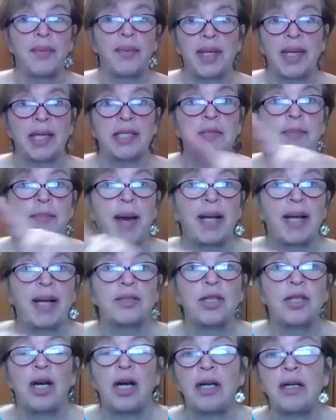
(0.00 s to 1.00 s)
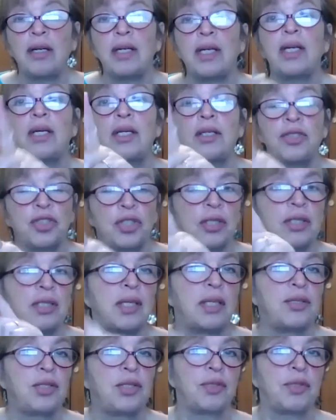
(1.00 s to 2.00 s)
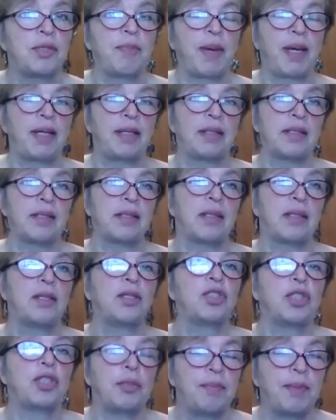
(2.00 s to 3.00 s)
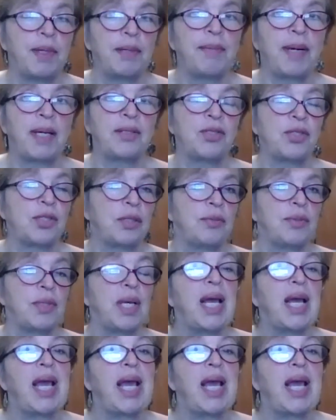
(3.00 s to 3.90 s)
When it gets back to her, she'll say two spades. She'll bid if my you don't suit. have a